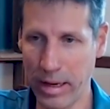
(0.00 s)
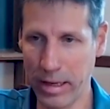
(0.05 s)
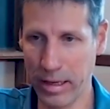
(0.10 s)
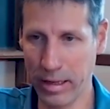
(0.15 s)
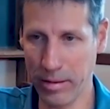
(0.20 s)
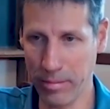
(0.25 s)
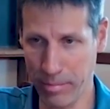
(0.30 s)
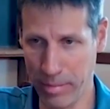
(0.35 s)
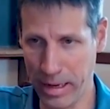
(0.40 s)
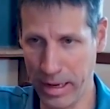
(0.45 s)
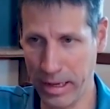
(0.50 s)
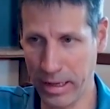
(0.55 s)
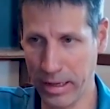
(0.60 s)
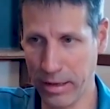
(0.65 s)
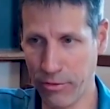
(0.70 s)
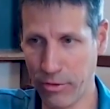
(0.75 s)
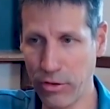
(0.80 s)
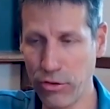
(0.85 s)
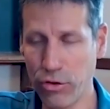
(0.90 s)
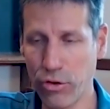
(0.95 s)
my
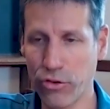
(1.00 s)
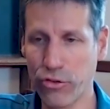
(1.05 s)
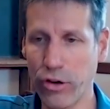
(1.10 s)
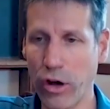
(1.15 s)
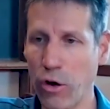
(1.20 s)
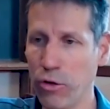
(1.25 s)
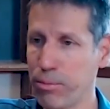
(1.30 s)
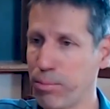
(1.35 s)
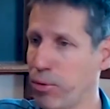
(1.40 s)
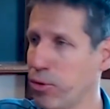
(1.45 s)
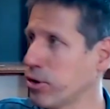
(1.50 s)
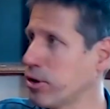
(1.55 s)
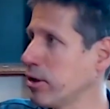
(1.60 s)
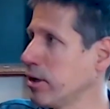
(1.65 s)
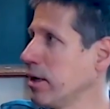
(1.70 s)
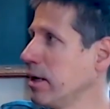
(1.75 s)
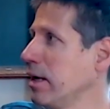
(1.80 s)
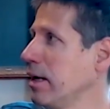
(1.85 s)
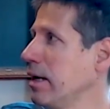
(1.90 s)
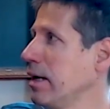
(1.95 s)
research output,
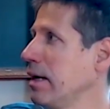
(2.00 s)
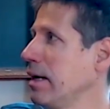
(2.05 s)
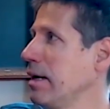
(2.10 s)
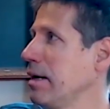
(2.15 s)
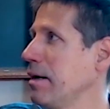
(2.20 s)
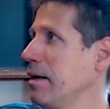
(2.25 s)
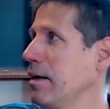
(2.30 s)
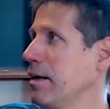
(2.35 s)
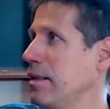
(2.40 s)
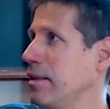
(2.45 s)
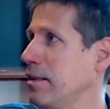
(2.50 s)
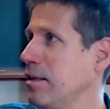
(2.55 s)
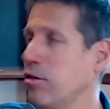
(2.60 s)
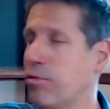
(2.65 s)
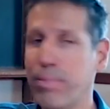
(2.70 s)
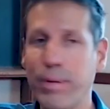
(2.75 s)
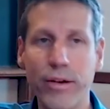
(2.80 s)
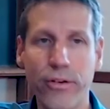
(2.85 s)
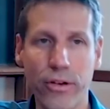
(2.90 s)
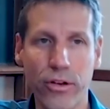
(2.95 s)
these
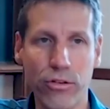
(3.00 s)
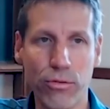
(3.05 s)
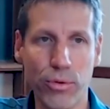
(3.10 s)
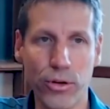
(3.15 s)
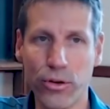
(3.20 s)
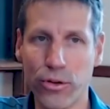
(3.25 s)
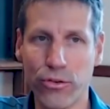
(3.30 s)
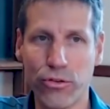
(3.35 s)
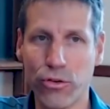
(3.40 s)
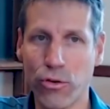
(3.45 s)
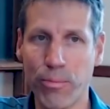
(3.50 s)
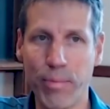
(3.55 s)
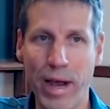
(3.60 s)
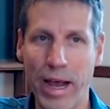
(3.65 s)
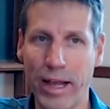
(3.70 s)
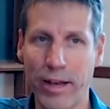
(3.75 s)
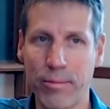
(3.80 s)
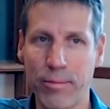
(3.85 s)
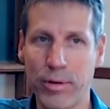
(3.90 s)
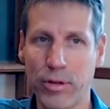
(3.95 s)
periods were not so
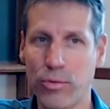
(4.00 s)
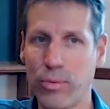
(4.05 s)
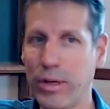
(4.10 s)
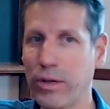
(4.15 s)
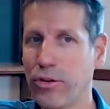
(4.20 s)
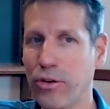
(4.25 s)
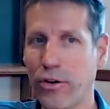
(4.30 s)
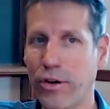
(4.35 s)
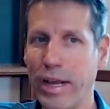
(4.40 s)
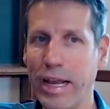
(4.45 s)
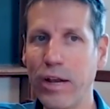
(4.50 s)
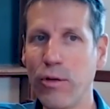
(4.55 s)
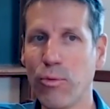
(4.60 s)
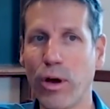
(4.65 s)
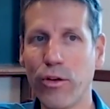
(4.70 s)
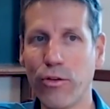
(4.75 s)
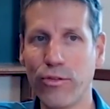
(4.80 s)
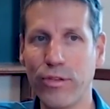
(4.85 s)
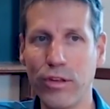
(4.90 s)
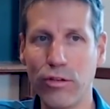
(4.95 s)
bad. But when you're in one
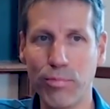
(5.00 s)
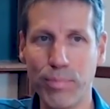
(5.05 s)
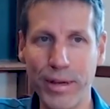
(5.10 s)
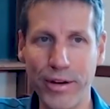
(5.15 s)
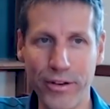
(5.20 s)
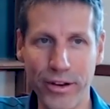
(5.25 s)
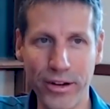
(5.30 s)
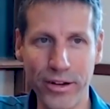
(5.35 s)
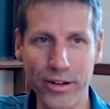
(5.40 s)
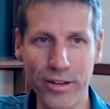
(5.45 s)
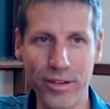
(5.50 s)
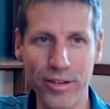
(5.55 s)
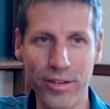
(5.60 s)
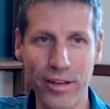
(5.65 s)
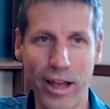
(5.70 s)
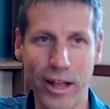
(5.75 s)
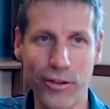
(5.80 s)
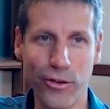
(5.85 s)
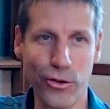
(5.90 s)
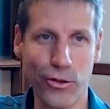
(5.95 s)
of these periods
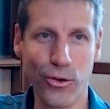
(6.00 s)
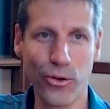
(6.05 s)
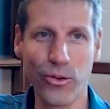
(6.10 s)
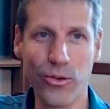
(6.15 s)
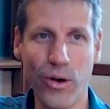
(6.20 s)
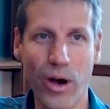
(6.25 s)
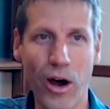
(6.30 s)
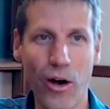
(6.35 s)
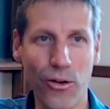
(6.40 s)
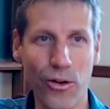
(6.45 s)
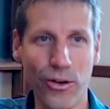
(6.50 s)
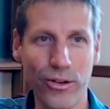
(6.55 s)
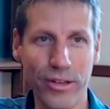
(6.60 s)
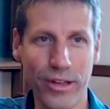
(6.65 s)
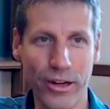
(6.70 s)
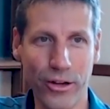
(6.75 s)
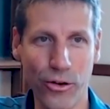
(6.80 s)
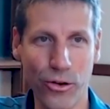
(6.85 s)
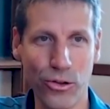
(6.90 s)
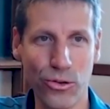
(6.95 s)
and you don't know how long they're
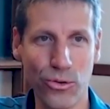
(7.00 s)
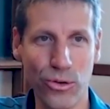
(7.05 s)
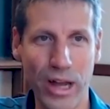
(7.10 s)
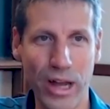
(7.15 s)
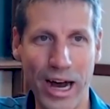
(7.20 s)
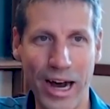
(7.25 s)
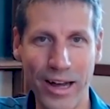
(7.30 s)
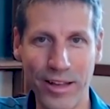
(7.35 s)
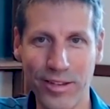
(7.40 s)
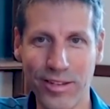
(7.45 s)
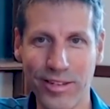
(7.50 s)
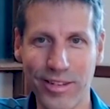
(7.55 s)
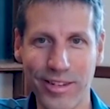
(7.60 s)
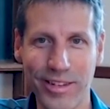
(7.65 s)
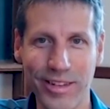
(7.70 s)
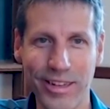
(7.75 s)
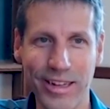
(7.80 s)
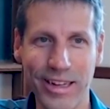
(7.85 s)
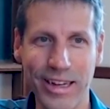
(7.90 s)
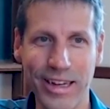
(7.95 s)
going to last,
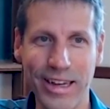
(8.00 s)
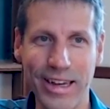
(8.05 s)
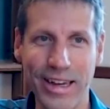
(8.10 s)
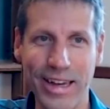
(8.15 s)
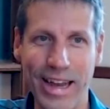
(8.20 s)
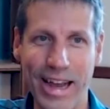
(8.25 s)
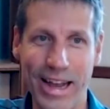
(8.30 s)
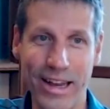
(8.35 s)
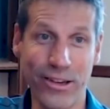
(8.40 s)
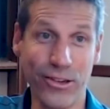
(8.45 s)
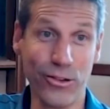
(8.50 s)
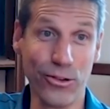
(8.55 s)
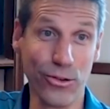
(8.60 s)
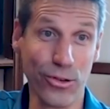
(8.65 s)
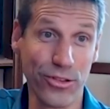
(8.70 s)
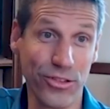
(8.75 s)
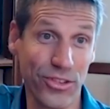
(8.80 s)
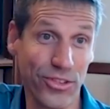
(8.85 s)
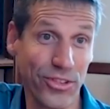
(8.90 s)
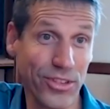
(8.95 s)
and you
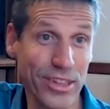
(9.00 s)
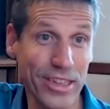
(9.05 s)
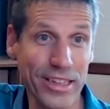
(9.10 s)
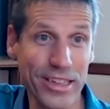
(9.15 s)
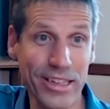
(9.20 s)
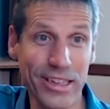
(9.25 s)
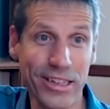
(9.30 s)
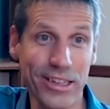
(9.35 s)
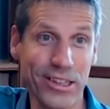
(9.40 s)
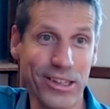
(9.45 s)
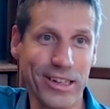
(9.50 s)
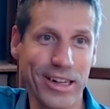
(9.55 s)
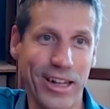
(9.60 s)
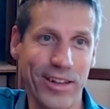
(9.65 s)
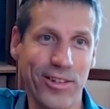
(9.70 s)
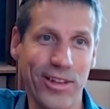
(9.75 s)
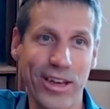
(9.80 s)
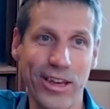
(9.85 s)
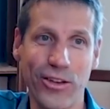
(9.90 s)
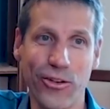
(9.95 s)
see, let's
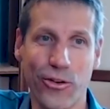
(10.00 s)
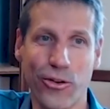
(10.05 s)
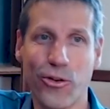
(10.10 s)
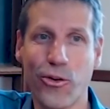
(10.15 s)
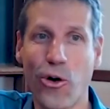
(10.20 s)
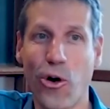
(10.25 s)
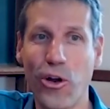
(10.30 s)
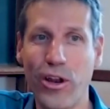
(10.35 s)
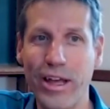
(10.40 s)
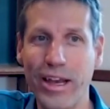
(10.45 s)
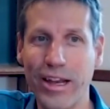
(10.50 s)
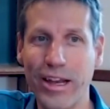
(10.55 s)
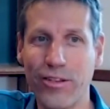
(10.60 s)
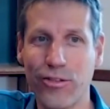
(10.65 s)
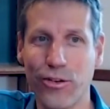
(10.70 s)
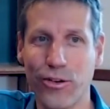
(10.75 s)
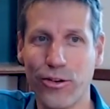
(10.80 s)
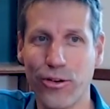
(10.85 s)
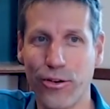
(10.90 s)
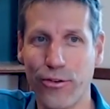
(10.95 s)
say, your colleagues or
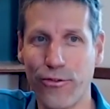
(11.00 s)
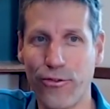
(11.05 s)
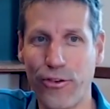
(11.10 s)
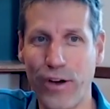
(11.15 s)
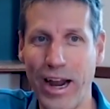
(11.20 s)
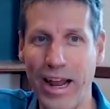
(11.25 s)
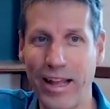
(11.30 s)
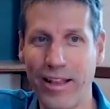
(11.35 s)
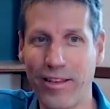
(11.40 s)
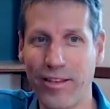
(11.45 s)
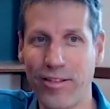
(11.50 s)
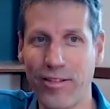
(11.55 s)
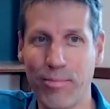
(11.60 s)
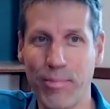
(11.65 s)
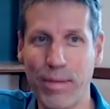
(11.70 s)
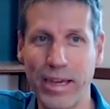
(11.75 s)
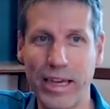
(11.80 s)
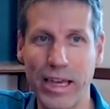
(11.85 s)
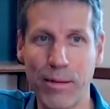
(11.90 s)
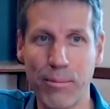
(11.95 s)
your friends
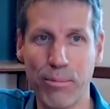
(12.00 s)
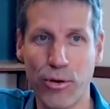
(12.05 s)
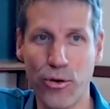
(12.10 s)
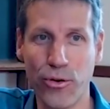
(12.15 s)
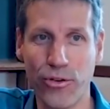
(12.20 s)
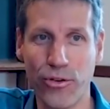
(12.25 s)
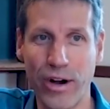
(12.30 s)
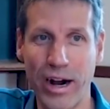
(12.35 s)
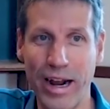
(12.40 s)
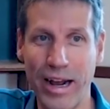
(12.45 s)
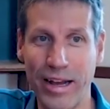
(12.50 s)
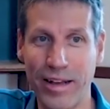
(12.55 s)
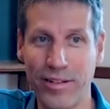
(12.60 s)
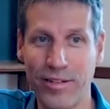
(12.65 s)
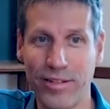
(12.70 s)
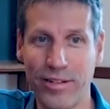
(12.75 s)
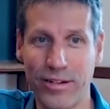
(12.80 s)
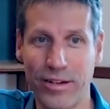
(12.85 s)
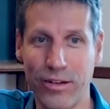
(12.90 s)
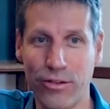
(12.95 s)
making progress,
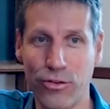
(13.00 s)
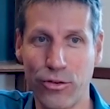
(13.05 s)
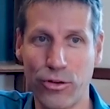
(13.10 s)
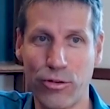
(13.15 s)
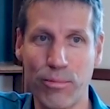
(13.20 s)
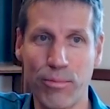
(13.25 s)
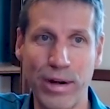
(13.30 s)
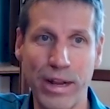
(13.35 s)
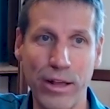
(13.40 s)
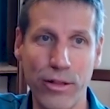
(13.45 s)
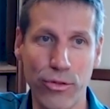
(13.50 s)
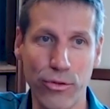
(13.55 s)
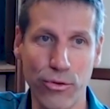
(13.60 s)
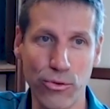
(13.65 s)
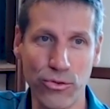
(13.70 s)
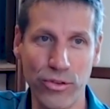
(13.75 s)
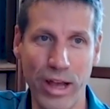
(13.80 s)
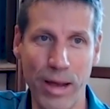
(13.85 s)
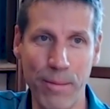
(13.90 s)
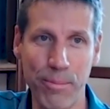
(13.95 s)
there are certain breakthroughs
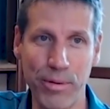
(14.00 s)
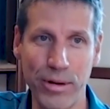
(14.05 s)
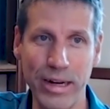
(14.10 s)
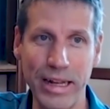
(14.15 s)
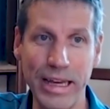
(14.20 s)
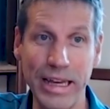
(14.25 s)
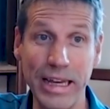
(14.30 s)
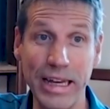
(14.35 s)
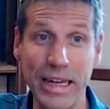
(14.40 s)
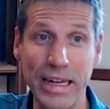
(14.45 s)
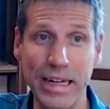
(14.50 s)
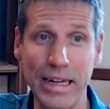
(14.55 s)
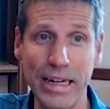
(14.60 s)
happening